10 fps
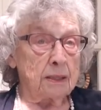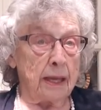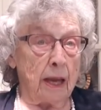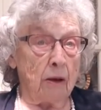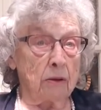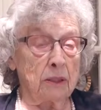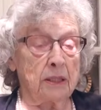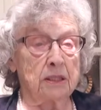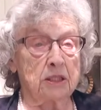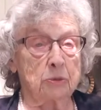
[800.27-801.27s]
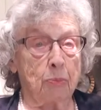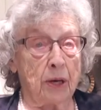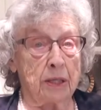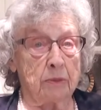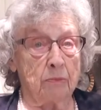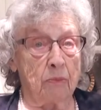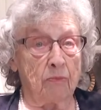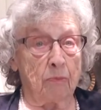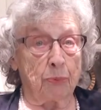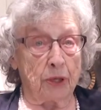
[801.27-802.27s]
Now it has spread
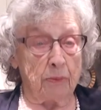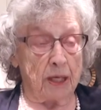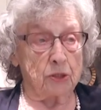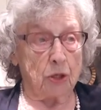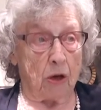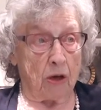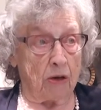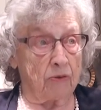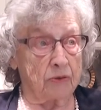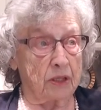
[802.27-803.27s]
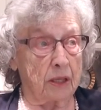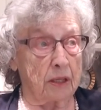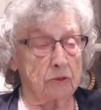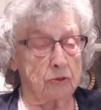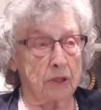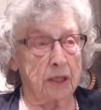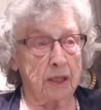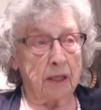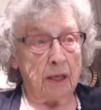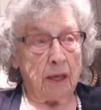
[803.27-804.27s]
pretty much all over the
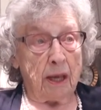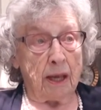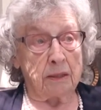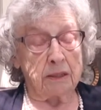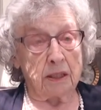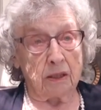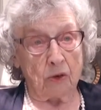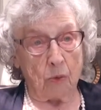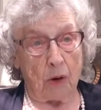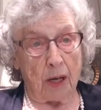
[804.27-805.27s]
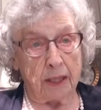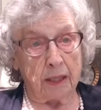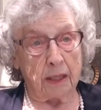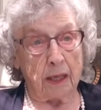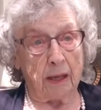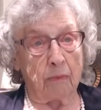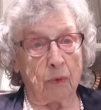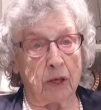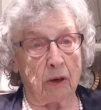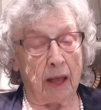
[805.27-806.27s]
country and in Hawaii,
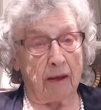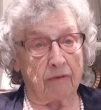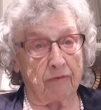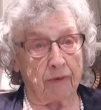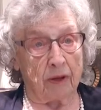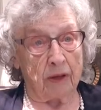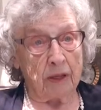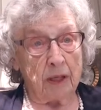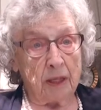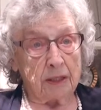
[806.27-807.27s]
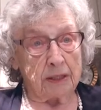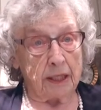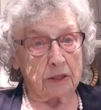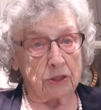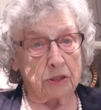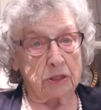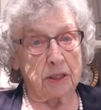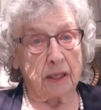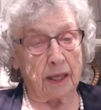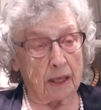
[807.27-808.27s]
and we have connections
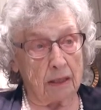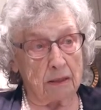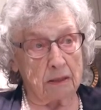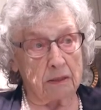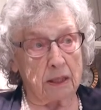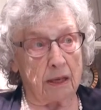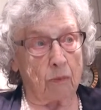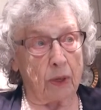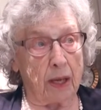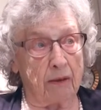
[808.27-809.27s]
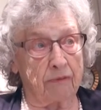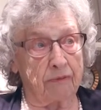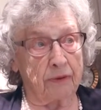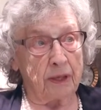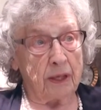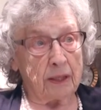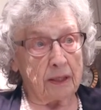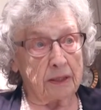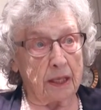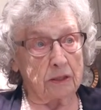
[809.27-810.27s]
in England, and we have
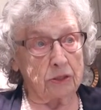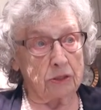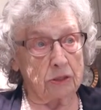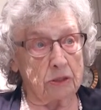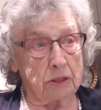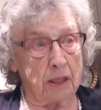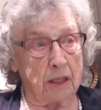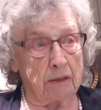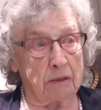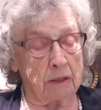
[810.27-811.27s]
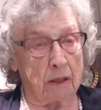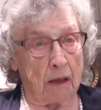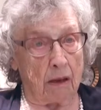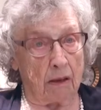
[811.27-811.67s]
connections in